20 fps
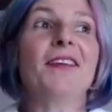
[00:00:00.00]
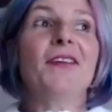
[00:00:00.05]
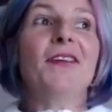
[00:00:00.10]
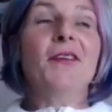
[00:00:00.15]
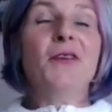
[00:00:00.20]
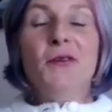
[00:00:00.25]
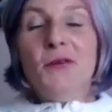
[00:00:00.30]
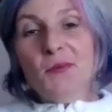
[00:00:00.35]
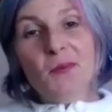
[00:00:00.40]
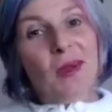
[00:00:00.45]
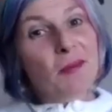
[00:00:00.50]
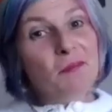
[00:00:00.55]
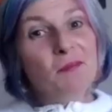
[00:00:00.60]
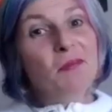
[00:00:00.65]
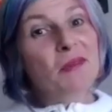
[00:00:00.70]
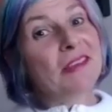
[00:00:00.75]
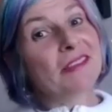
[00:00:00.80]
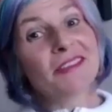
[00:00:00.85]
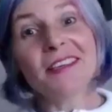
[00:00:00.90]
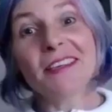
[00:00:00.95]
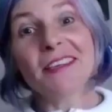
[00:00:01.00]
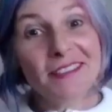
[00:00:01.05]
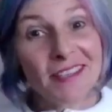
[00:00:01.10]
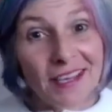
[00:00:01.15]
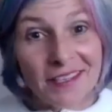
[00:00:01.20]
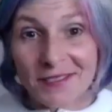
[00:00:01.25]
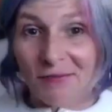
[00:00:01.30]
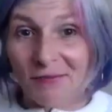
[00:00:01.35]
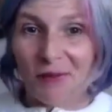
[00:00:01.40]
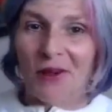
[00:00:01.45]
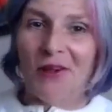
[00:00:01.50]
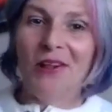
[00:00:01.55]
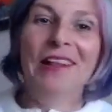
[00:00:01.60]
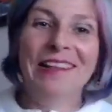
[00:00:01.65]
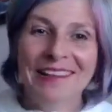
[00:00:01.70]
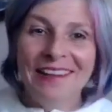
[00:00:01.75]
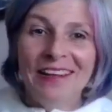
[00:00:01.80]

you might be successful